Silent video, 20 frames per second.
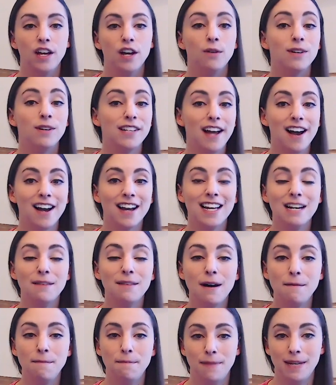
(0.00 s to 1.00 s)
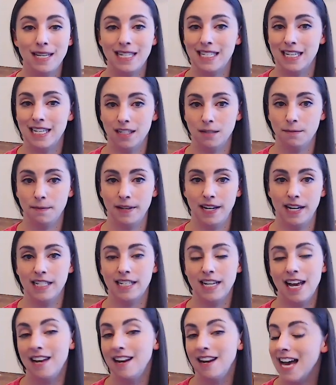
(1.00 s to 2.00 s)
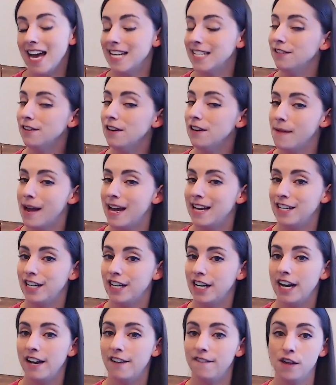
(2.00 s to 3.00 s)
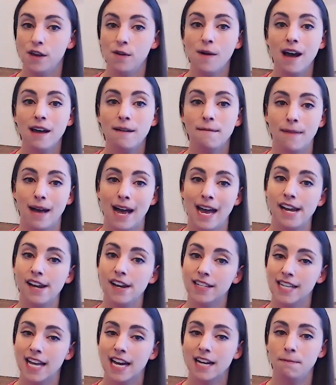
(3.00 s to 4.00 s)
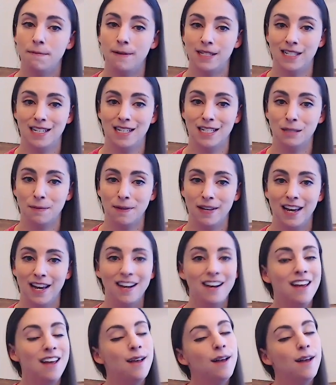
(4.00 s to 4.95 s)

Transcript: We're talking about business plans, and as a reminder, if you want my exact business plan,